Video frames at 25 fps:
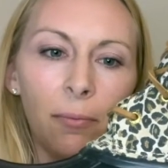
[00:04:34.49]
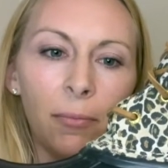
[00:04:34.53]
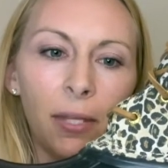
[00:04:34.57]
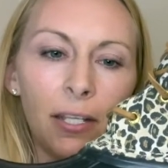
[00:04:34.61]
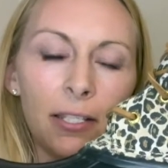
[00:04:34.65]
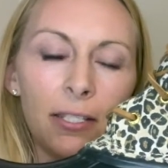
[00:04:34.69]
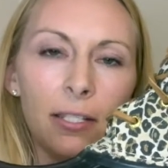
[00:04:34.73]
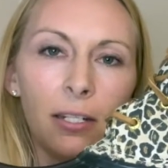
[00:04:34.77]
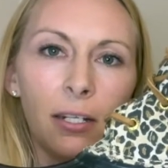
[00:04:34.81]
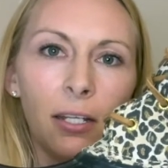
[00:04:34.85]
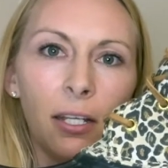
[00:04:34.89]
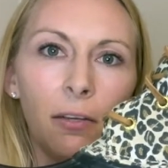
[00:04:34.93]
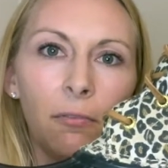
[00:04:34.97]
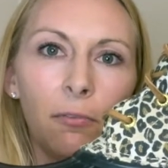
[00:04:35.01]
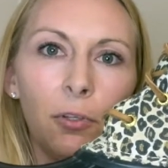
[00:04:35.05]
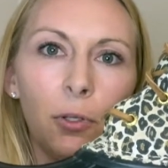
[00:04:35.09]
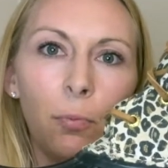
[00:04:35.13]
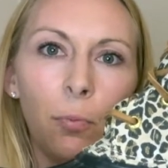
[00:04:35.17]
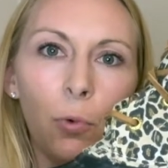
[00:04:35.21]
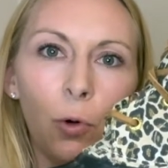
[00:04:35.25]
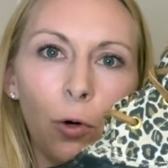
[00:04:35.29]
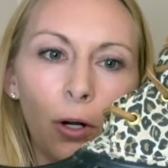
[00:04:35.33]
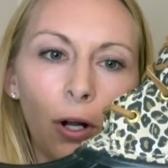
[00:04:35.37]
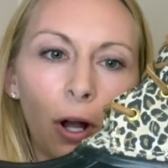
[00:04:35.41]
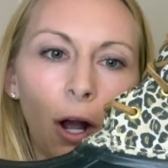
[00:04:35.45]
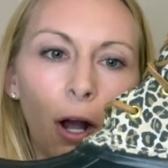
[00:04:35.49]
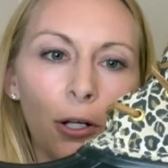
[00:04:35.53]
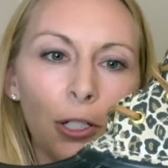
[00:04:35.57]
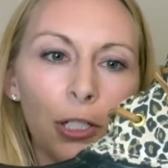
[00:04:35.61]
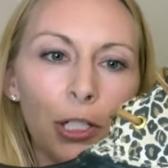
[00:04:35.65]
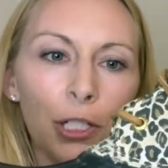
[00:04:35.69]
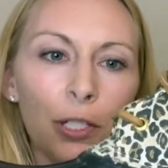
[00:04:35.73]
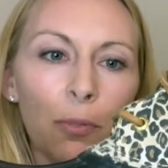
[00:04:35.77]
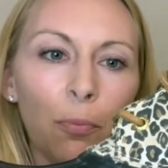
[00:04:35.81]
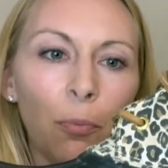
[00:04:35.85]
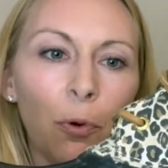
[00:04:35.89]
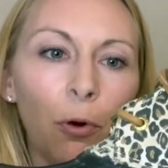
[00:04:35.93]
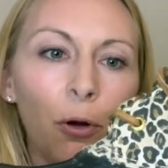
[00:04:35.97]
That's going to give you more arch
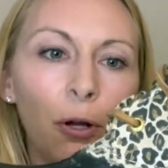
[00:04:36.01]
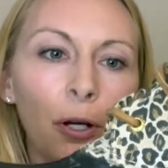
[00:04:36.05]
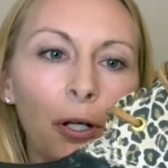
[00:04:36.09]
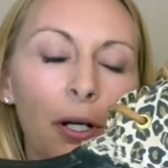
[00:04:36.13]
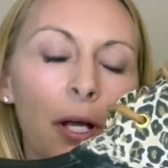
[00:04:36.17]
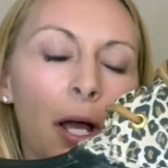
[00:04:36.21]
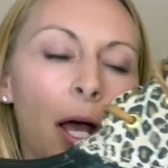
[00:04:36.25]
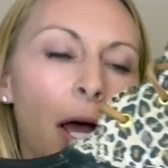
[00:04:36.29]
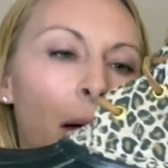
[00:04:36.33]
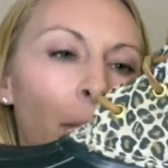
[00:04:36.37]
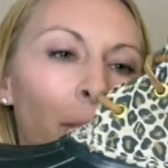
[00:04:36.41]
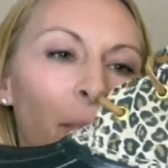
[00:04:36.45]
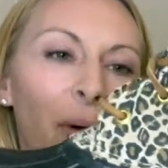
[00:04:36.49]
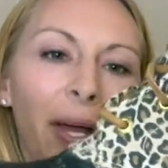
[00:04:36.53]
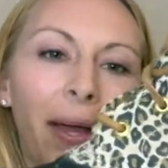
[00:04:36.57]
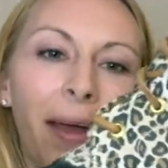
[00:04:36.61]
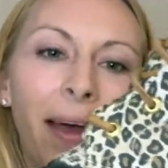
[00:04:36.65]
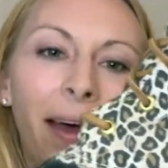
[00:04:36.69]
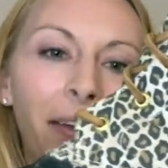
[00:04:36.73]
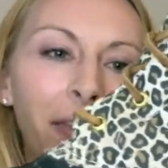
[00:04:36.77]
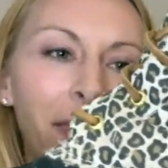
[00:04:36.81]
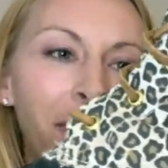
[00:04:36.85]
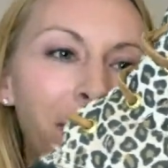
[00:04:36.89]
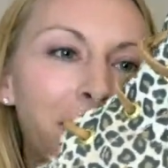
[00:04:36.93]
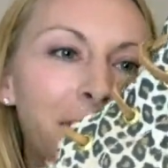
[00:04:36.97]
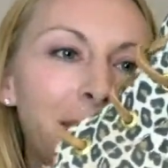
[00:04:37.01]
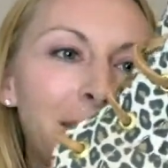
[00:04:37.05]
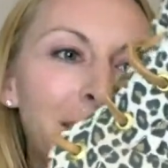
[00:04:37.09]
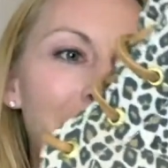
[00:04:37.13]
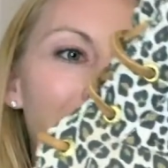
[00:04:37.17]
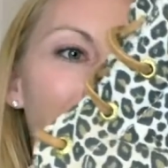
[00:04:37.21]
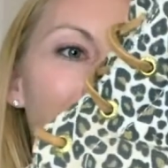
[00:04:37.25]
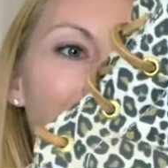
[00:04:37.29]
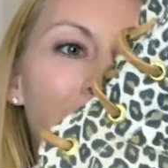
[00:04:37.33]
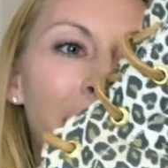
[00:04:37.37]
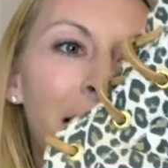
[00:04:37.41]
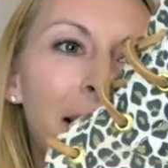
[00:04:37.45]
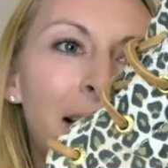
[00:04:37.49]
support. But other than
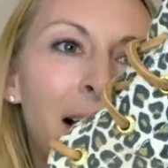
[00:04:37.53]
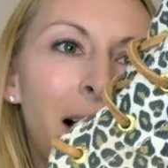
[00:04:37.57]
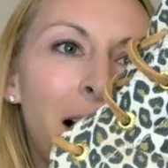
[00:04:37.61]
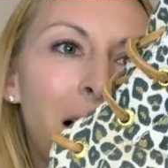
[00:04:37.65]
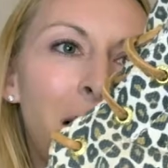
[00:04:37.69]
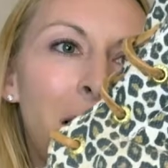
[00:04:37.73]
that,